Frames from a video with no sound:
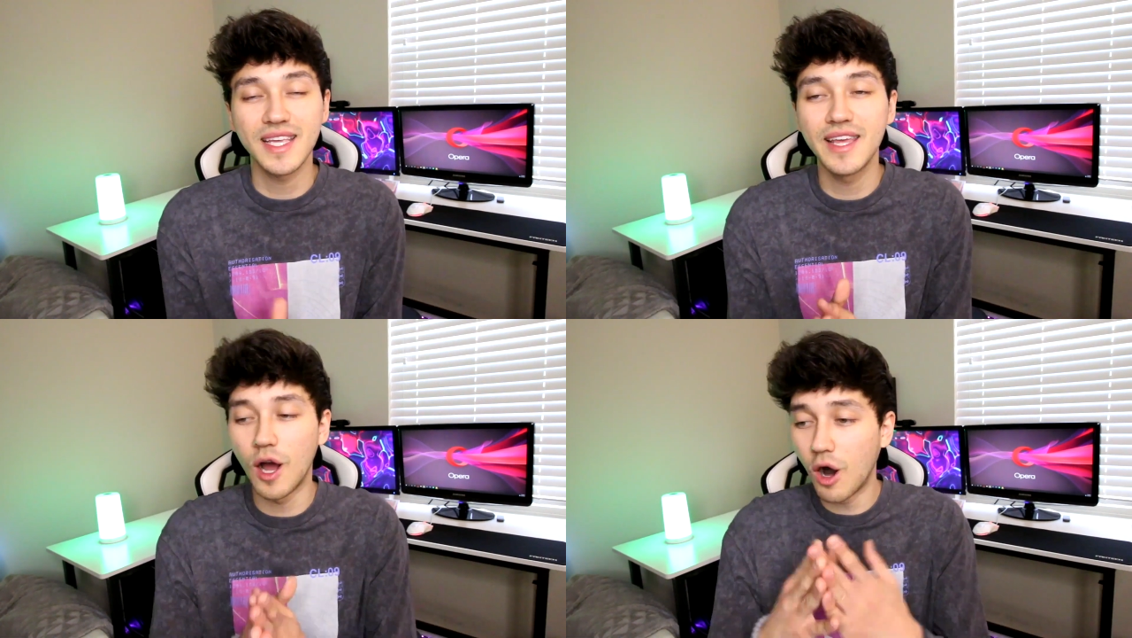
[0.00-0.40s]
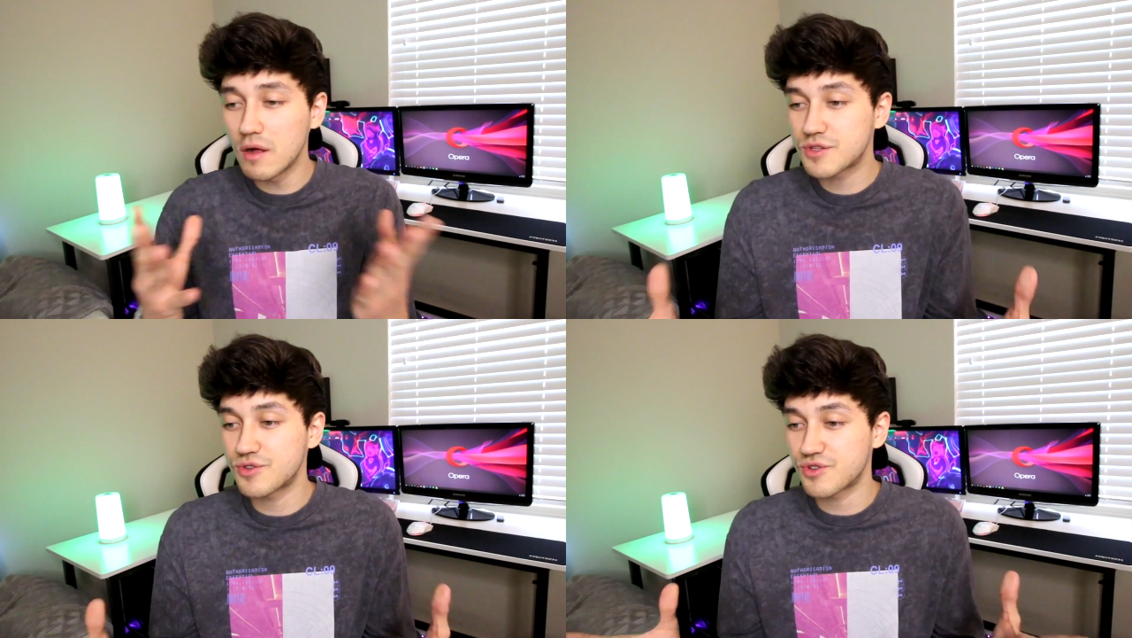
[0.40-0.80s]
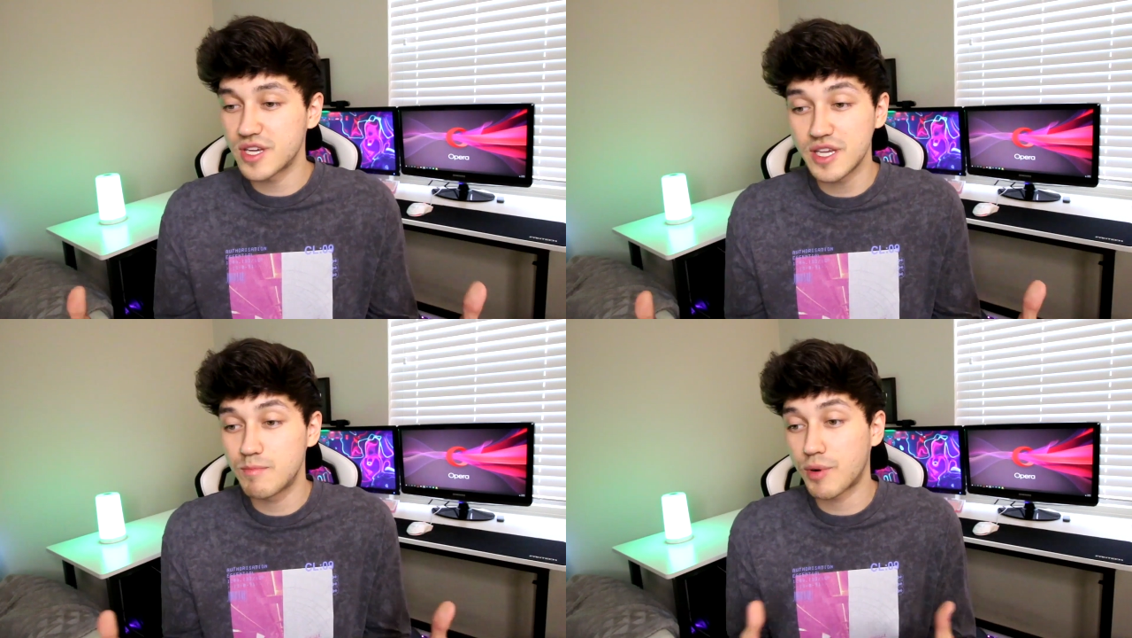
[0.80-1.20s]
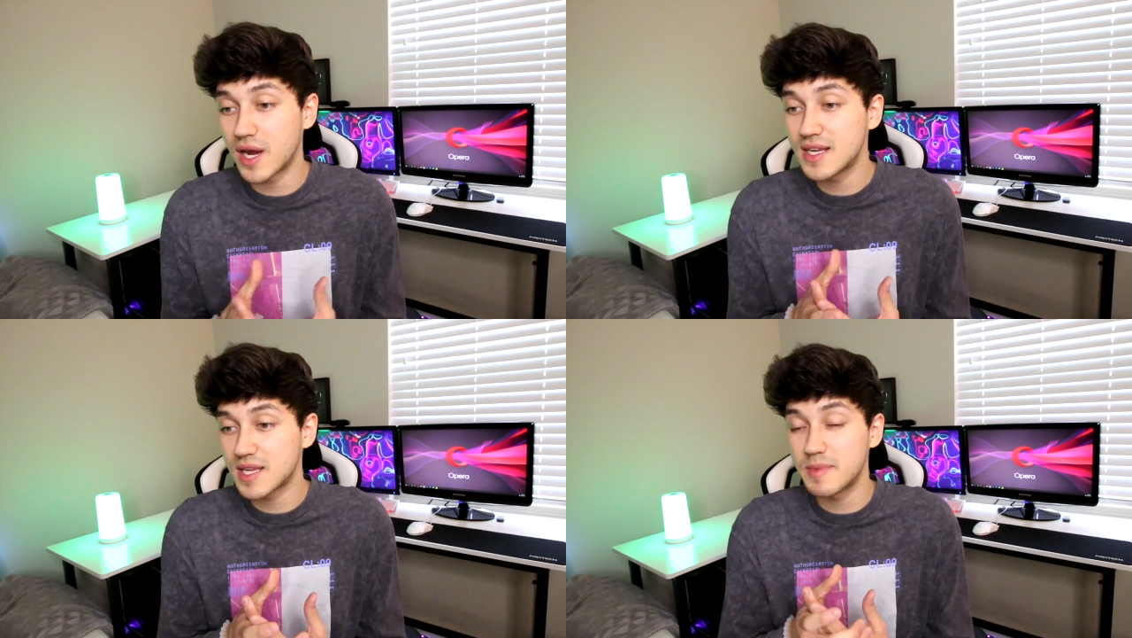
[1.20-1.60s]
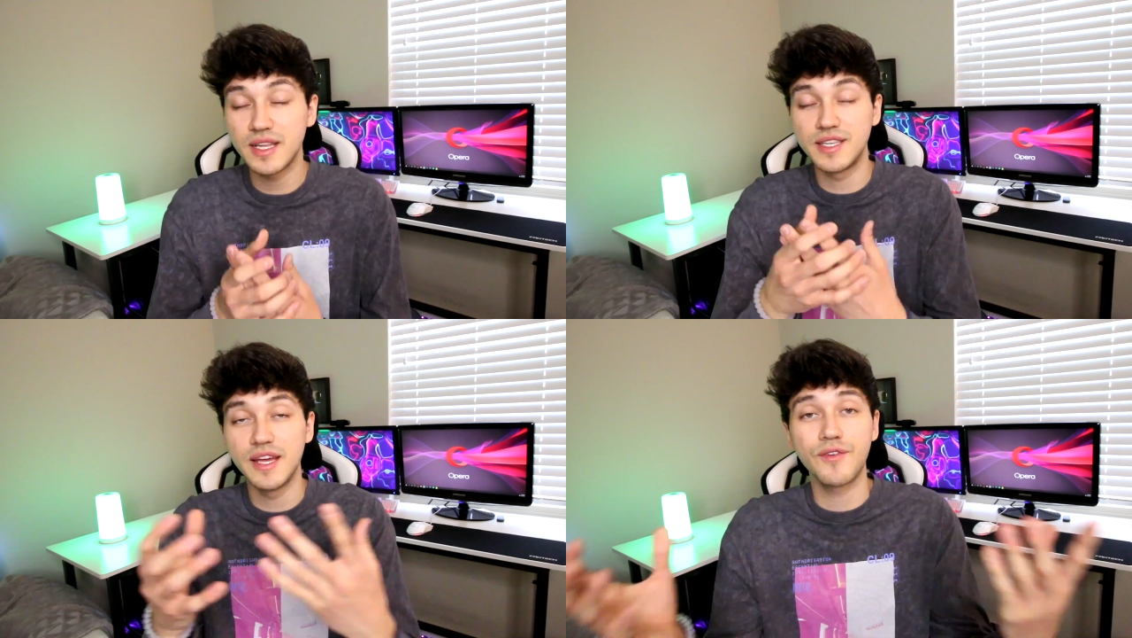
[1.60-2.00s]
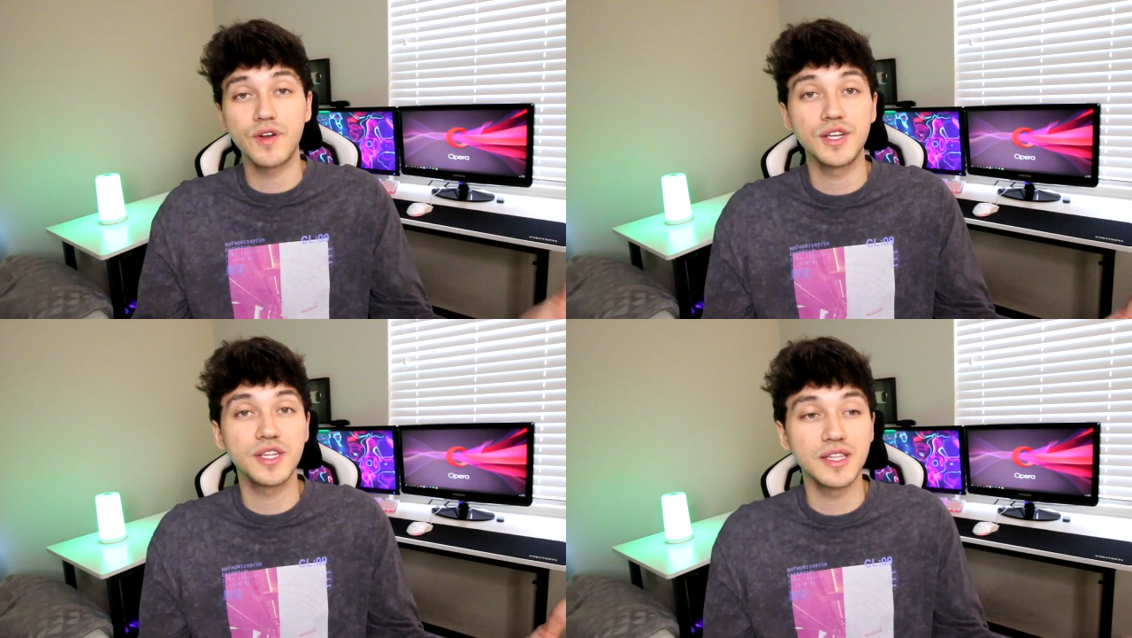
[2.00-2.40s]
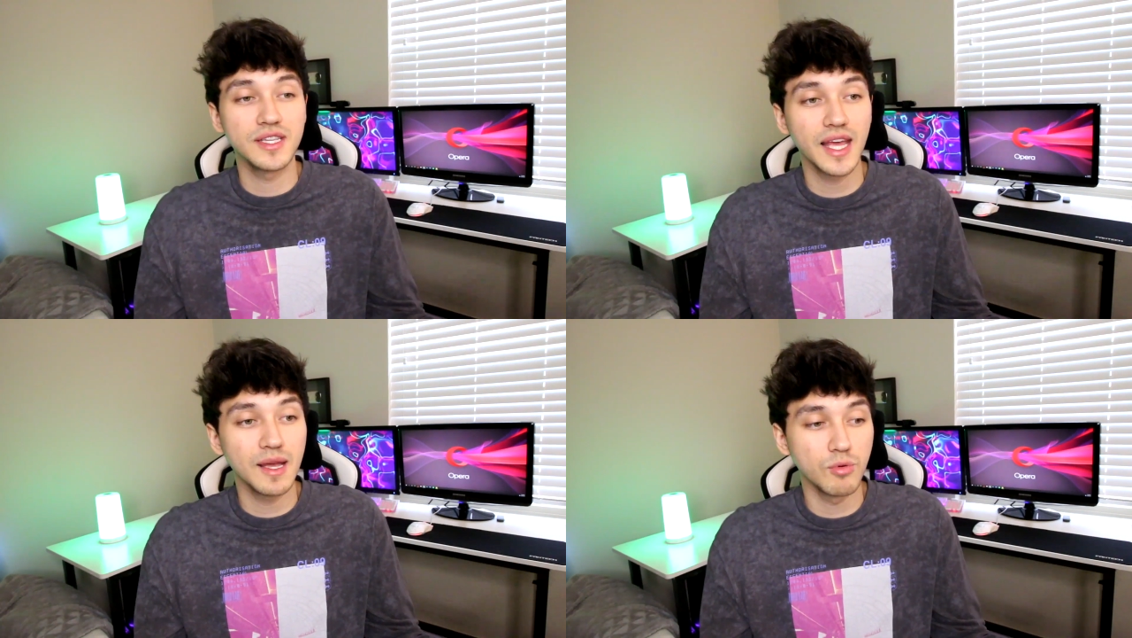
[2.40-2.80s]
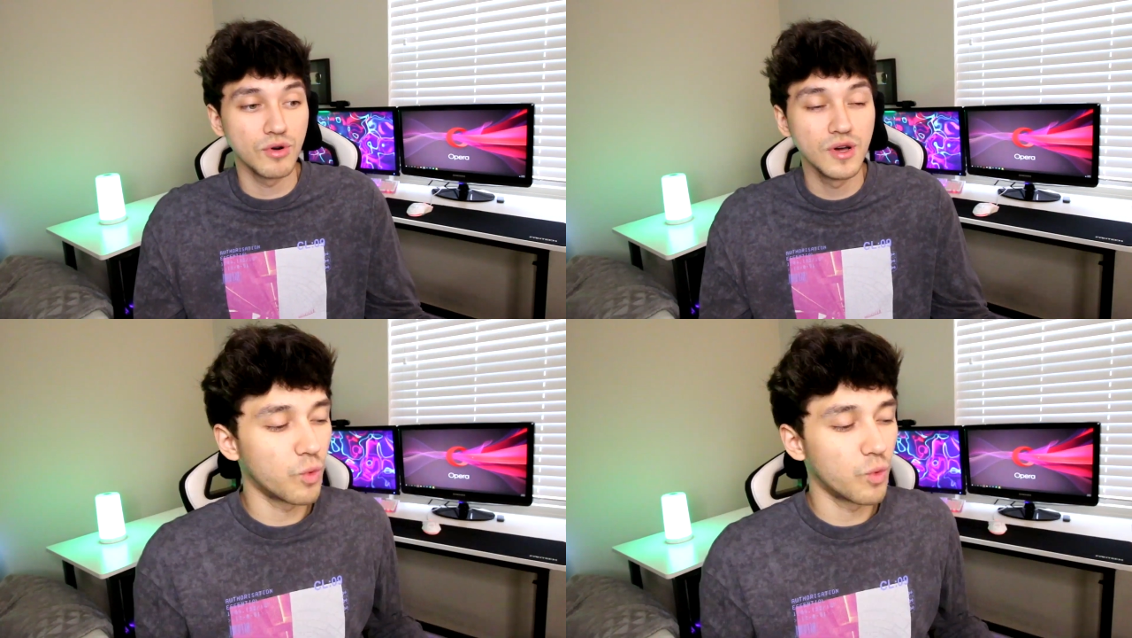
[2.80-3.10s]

and they all really bring something different to the table.